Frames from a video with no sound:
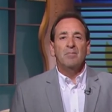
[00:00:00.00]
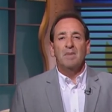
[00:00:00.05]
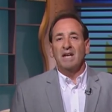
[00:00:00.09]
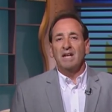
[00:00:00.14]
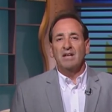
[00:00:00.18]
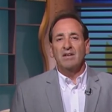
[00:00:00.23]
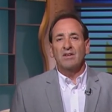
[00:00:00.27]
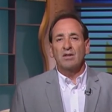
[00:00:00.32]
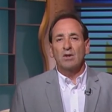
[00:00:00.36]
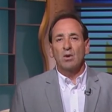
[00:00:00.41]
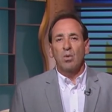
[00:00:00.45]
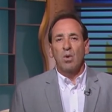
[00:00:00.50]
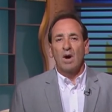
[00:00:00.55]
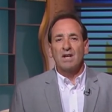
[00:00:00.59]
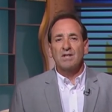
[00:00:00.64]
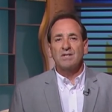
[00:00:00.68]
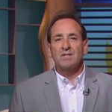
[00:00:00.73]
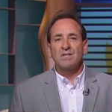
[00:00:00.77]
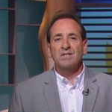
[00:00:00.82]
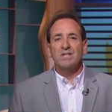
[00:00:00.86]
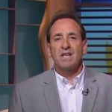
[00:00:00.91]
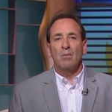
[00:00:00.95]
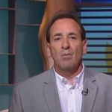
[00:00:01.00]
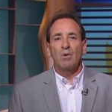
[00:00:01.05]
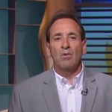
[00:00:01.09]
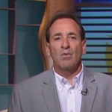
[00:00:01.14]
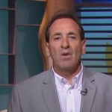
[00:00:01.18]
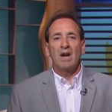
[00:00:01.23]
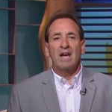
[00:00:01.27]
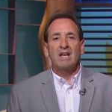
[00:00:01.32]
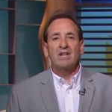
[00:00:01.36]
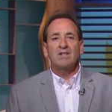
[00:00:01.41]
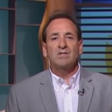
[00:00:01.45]
Many of the questions that were
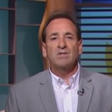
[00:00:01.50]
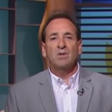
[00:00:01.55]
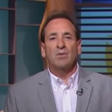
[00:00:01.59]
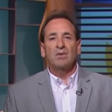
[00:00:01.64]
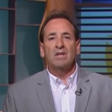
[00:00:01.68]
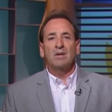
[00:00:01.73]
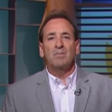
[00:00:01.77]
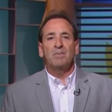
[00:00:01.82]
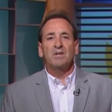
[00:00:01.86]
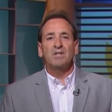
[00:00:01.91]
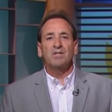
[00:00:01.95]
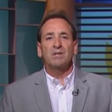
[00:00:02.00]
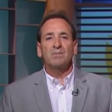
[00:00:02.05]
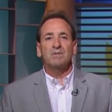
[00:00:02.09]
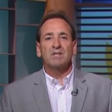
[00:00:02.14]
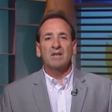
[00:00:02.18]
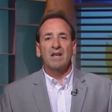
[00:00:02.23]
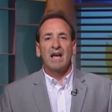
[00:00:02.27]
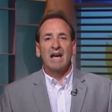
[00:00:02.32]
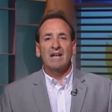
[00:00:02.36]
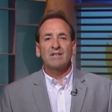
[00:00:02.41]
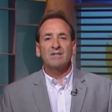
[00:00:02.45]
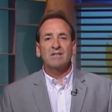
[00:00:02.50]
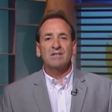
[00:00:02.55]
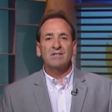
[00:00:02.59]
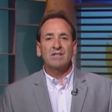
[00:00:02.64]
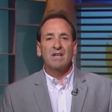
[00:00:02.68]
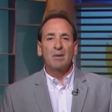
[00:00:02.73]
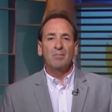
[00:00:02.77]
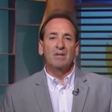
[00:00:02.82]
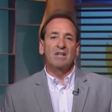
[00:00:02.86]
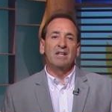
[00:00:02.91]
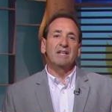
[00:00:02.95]
raised during the bishops' last
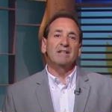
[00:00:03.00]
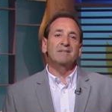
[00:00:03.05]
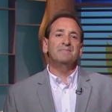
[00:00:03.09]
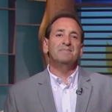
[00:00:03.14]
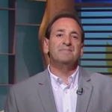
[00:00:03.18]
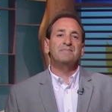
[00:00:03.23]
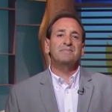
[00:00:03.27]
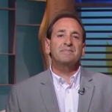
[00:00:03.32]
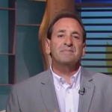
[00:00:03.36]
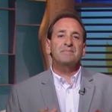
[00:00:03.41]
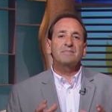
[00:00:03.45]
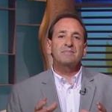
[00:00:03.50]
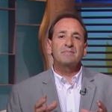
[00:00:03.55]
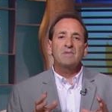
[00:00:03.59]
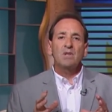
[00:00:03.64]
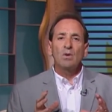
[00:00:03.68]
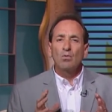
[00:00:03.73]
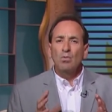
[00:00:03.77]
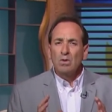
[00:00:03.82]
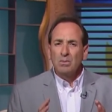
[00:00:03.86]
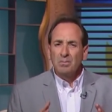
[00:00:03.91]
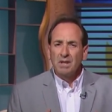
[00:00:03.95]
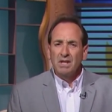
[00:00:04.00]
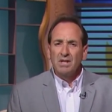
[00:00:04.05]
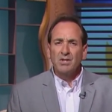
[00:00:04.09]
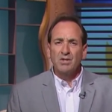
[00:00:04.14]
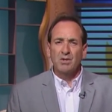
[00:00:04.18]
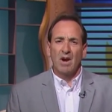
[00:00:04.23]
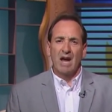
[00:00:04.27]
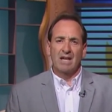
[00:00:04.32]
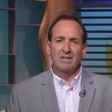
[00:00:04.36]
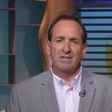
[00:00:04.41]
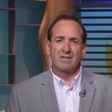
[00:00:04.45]
assembly will be
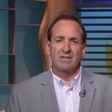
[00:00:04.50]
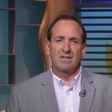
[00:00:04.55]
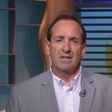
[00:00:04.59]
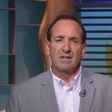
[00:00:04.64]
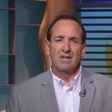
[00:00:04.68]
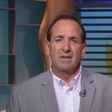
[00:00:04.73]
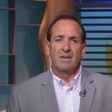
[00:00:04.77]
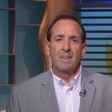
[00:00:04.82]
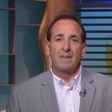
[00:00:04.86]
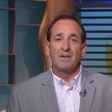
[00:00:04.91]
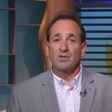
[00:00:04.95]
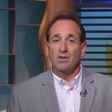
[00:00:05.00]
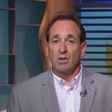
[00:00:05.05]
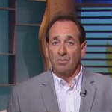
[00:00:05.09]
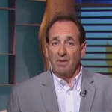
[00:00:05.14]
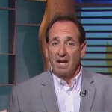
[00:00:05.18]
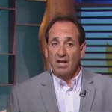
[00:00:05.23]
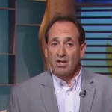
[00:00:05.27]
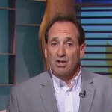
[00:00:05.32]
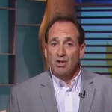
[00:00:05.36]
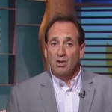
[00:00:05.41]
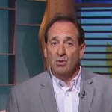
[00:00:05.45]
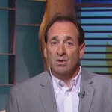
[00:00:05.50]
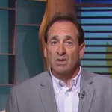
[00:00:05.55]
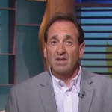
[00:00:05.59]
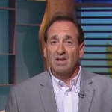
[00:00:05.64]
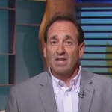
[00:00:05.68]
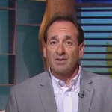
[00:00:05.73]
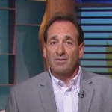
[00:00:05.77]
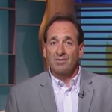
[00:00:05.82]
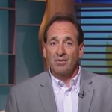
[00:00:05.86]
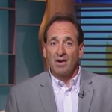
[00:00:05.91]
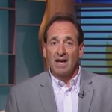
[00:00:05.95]
addressed. So make sure to
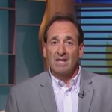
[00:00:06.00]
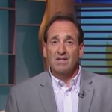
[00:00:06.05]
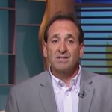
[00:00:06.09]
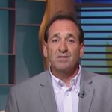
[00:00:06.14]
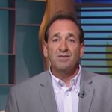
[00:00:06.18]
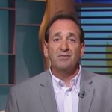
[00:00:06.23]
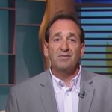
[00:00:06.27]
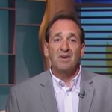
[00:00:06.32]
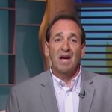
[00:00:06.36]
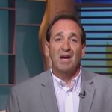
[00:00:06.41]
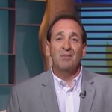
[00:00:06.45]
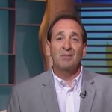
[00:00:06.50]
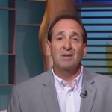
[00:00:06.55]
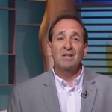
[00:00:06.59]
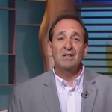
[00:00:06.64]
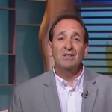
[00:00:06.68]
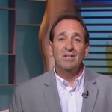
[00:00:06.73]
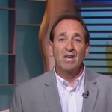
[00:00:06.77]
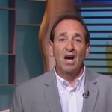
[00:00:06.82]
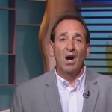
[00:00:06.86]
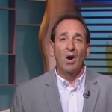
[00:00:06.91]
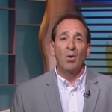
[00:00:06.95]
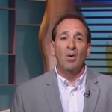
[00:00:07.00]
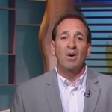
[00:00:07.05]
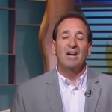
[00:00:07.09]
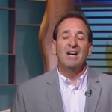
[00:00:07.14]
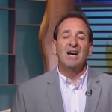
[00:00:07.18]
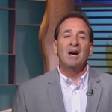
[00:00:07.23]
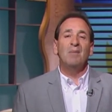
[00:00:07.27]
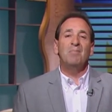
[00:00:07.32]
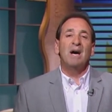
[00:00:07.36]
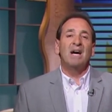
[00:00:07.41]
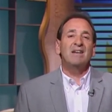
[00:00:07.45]
let friends and family know
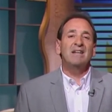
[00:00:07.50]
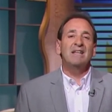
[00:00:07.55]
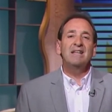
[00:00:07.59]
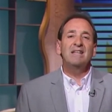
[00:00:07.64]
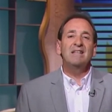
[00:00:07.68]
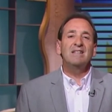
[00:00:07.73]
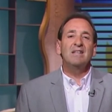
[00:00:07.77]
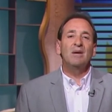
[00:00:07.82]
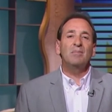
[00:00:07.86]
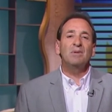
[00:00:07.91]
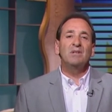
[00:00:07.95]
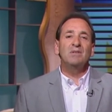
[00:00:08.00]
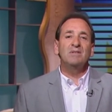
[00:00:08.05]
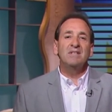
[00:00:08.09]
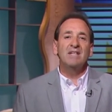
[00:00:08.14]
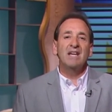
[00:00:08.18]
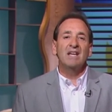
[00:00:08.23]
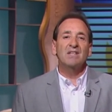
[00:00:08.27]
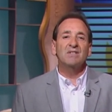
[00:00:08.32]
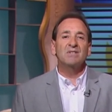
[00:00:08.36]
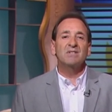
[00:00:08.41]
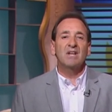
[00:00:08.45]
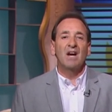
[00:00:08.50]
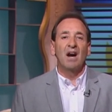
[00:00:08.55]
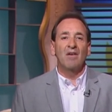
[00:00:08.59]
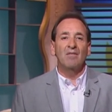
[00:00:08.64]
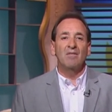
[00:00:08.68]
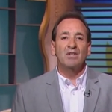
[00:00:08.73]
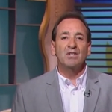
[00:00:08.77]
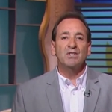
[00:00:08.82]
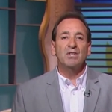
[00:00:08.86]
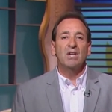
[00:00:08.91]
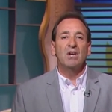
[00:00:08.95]
about EWTN's
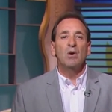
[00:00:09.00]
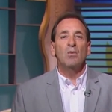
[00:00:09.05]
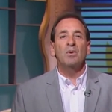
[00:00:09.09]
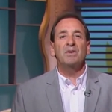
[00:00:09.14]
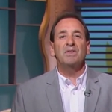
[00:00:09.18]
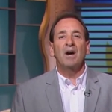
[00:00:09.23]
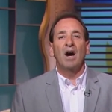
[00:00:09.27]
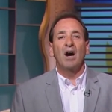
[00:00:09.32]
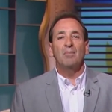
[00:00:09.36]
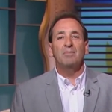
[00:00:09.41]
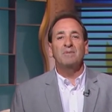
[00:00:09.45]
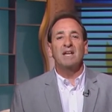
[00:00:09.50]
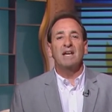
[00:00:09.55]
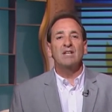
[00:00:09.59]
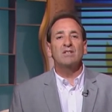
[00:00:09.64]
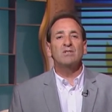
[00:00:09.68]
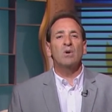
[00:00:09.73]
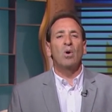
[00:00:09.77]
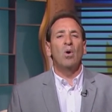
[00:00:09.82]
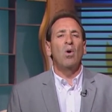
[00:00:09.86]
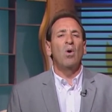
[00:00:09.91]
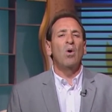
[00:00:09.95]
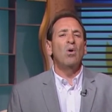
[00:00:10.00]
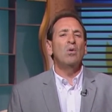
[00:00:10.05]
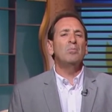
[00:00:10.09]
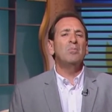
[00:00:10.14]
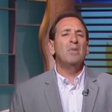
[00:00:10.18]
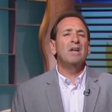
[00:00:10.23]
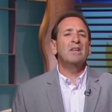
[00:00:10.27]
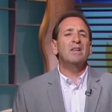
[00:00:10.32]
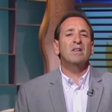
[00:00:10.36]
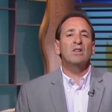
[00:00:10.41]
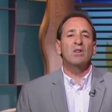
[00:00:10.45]
coverage with updates all
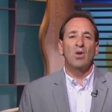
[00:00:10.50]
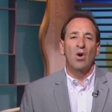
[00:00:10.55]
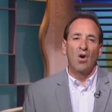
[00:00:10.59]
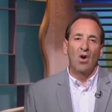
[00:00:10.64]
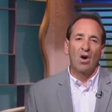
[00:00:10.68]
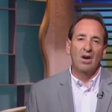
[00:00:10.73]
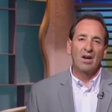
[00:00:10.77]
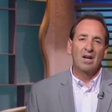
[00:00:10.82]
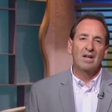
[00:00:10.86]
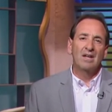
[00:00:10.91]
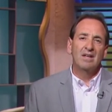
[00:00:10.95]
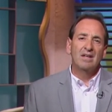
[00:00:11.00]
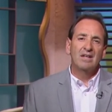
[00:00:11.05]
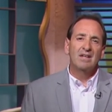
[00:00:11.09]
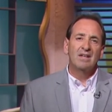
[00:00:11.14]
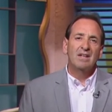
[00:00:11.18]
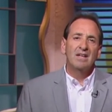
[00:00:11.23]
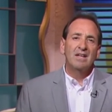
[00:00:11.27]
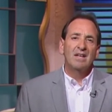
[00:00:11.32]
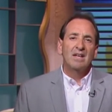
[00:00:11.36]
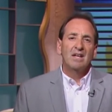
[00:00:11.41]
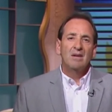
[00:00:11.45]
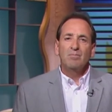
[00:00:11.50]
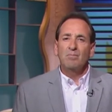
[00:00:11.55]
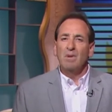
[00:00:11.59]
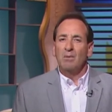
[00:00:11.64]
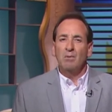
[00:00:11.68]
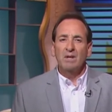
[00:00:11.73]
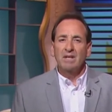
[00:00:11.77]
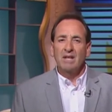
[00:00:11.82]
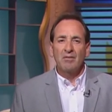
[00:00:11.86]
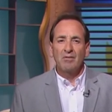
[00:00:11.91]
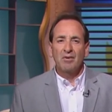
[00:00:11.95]
month long.
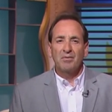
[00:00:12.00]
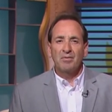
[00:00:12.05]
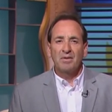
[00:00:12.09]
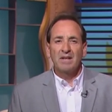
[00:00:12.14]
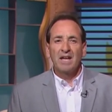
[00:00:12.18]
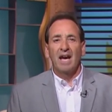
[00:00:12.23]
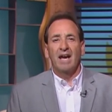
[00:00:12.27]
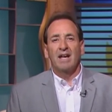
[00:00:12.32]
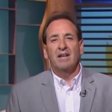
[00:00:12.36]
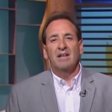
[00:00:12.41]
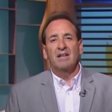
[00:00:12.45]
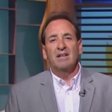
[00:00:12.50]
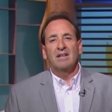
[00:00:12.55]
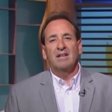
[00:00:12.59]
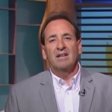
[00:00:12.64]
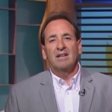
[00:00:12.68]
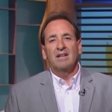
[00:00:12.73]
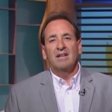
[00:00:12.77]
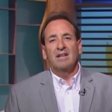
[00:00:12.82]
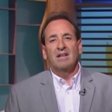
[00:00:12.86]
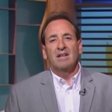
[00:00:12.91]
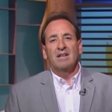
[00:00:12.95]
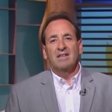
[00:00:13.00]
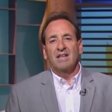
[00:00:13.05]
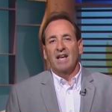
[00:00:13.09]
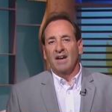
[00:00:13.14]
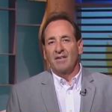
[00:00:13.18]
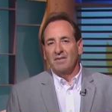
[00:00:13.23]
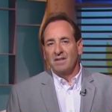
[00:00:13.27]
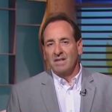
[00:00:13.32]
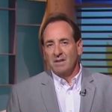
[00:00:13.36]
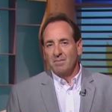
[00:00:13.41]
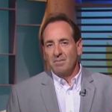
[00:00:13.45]
May we never forget the
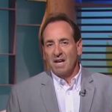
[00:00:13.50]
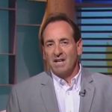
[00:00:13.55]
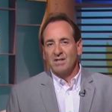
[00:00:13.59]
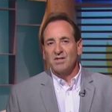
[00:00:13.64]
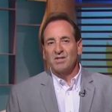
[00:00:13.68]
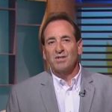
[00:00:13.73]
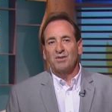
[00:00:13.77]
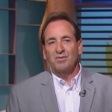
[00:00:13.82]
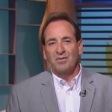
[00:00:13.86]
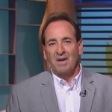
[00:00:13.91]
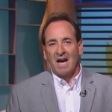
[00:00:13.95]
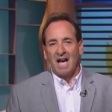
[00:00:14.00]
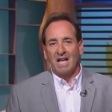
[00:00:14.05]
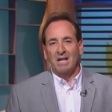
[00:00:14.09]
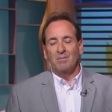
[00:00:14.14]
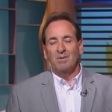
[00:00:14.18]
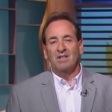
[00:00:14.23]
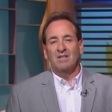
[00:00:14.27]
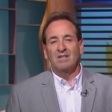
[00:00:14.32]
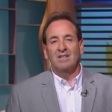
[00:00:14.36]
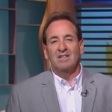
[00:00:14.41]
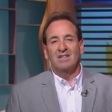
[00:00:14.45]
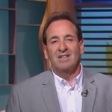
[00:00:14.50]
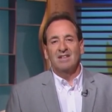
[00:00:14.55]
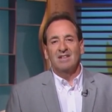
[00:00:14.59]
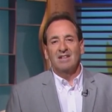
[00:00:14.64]
heavenly message of Fatima.